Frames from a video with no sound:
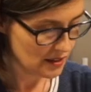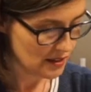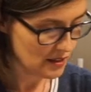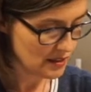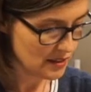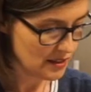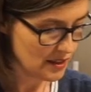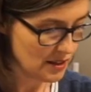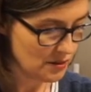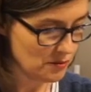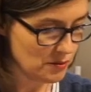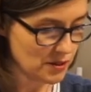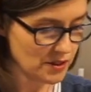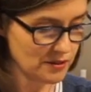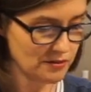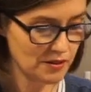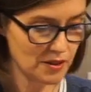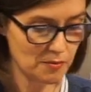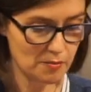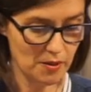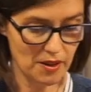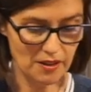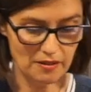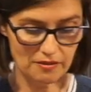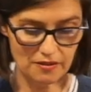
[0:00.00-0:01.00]
Now, one of the
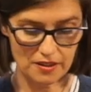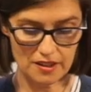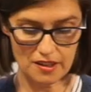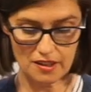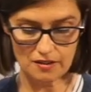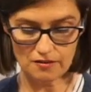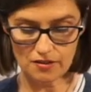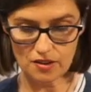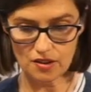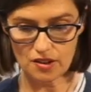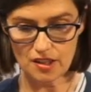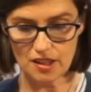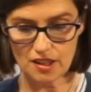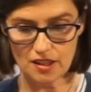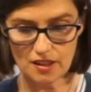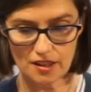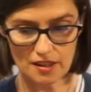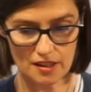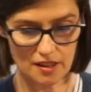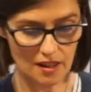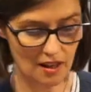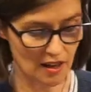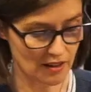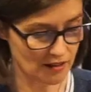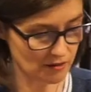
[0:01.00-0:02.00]
benefits of using this
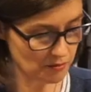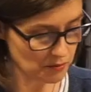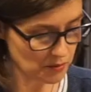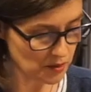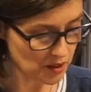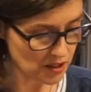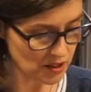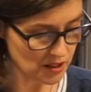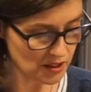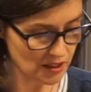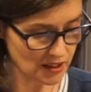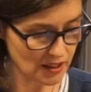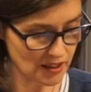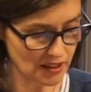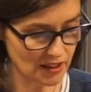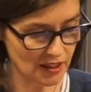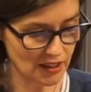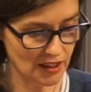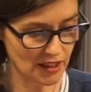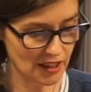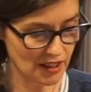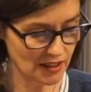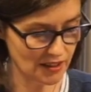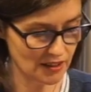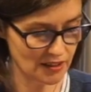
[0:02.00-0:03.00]
kind of broccoli
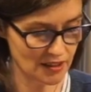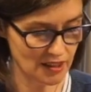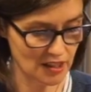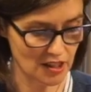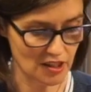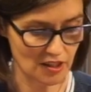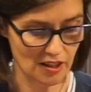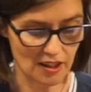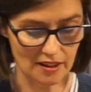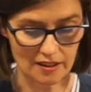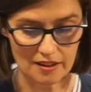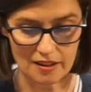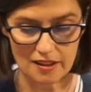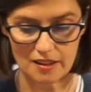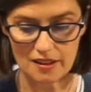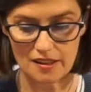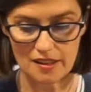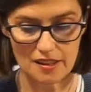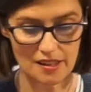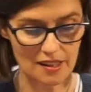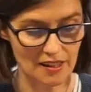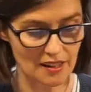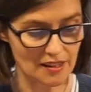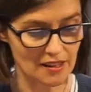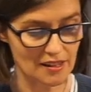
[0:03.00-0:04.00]
in a dish like
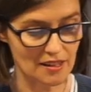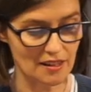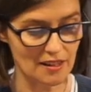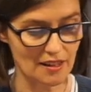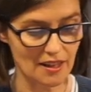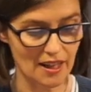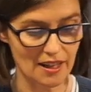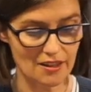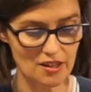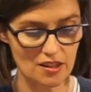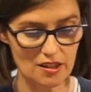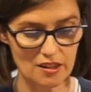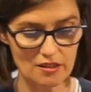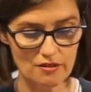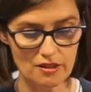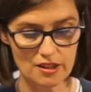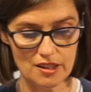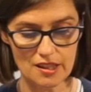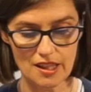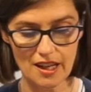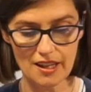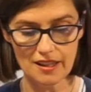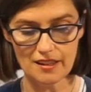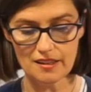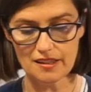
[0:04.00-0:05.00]
this is that it actually
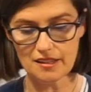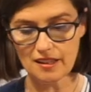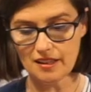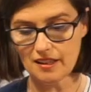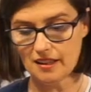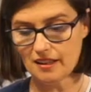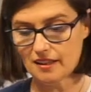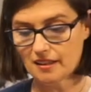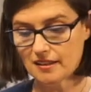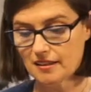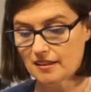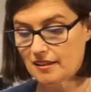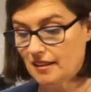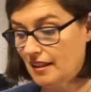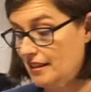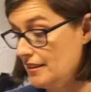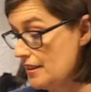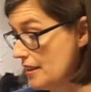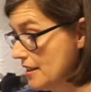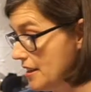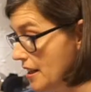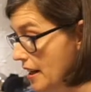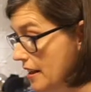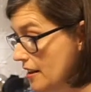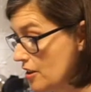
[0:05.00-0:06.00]
retains its
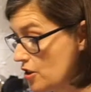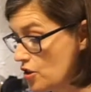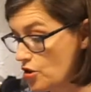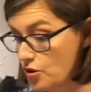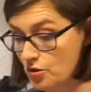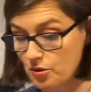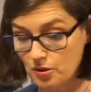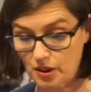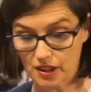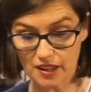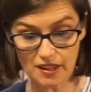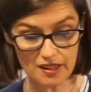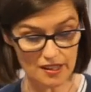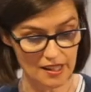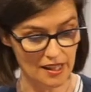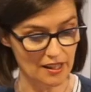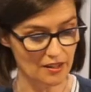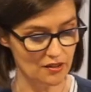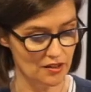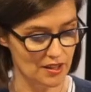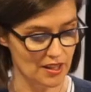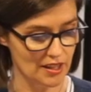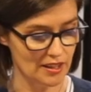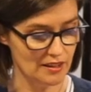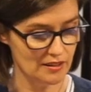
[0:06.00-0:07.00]
textural
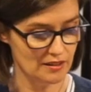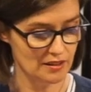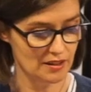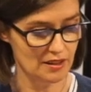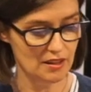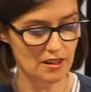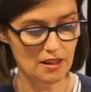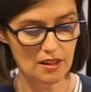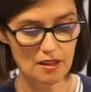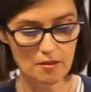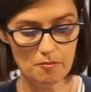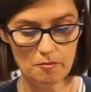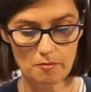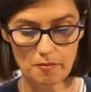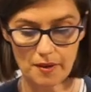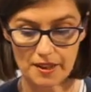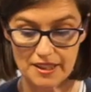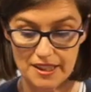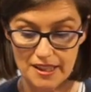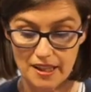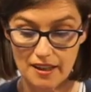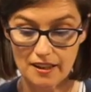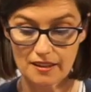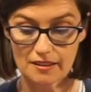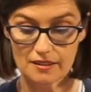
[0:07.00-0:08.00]
integrity
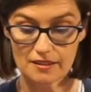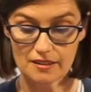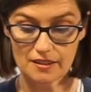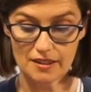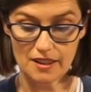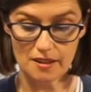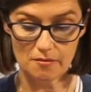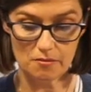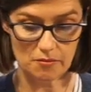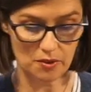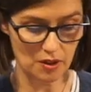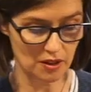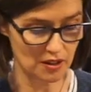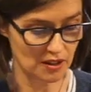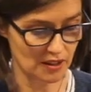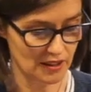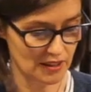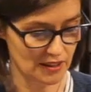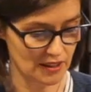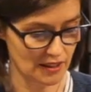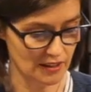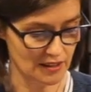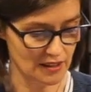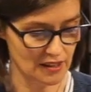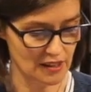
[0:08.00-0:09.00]
better than broccoli
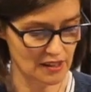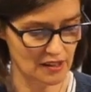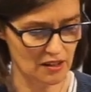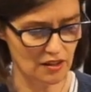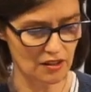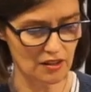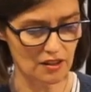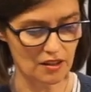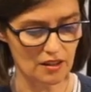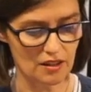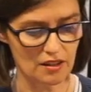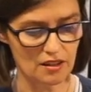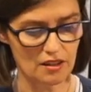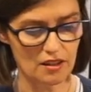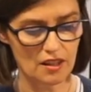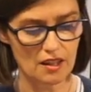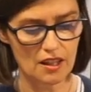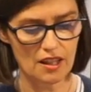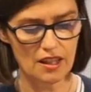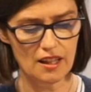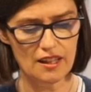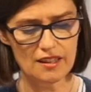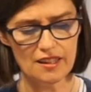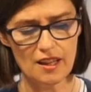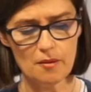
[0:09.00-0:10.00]
does. So
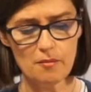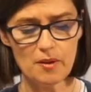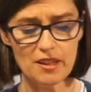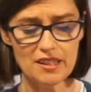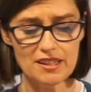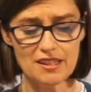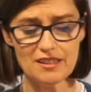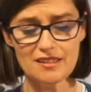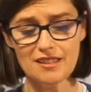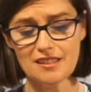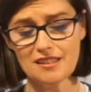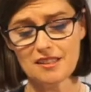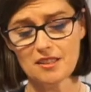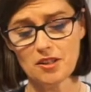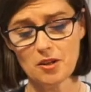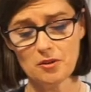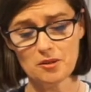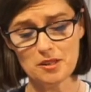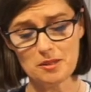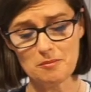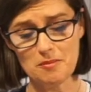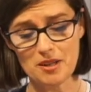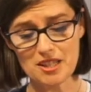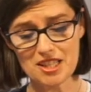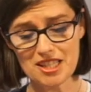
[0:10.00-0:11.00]
that means it doesn't go
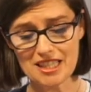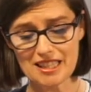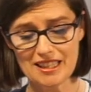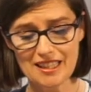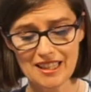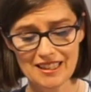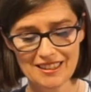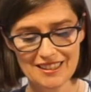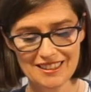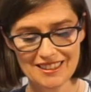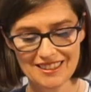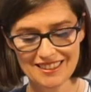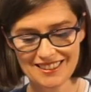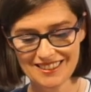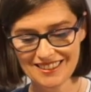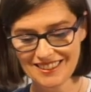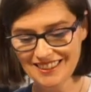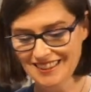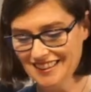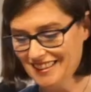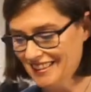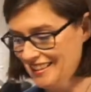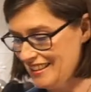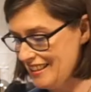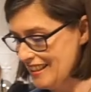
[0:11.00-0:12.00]
as mushy.
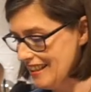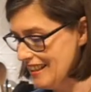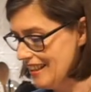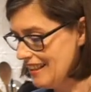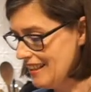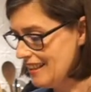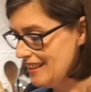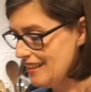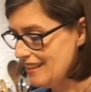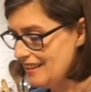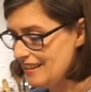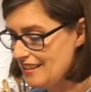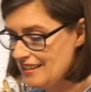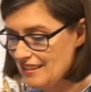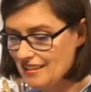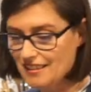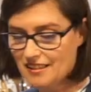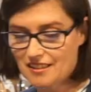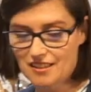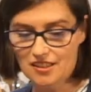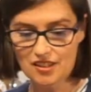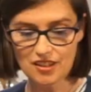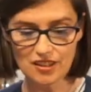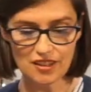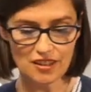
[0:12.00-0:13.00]

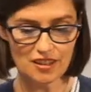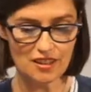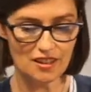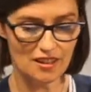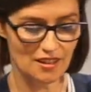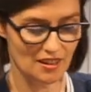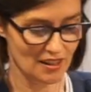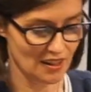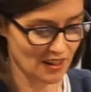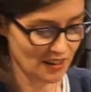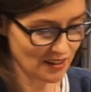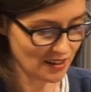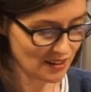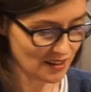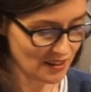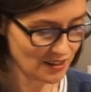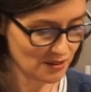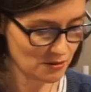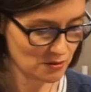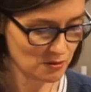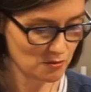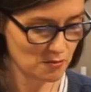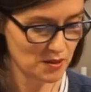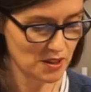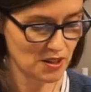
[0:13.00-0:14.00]
So I think it
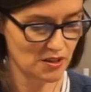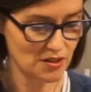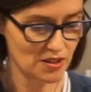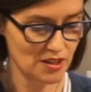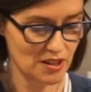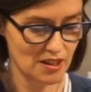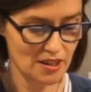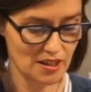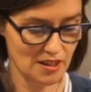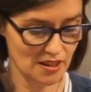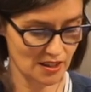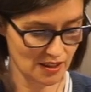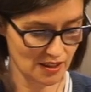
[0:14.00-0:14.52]
will be good.